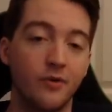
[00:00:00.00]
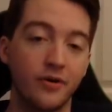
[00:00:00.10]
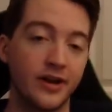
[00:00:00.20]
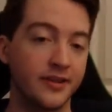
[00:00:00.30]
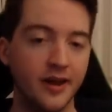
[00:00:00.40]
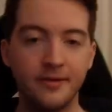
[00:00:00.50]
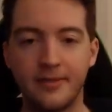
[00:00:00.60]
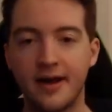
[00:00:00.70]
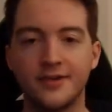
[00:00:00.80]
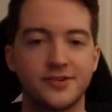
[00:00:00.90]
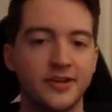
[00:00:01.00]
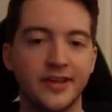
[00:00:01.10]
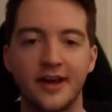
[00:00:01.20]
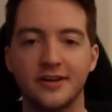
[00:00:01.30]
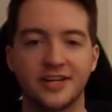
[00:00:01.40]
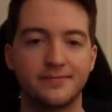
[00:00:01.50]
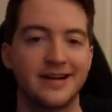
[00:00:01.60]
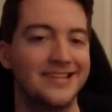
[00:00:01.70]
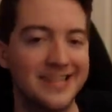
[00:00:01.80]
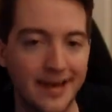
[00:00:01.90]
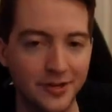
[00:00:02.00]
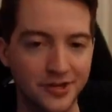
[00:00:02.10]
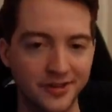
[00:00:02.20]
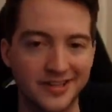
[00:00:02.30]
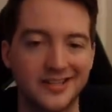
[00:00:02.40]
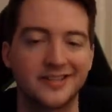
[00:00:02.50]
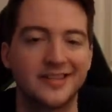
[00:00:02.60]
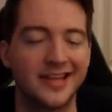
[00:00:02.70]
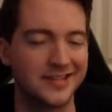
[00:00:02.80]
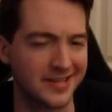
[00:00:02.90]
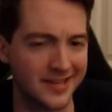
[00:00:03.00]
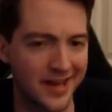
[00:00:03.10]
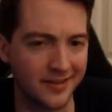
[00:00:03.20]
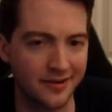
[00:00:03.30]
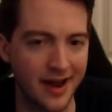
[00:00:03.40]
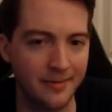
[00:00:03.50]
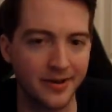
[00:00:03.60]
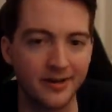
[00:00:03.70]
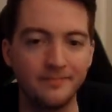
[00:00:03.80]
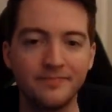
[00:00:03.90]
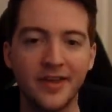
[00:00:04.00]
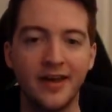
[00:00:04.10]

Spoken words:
for any of the unbounds or any of the unexpected damage and things like that are happening,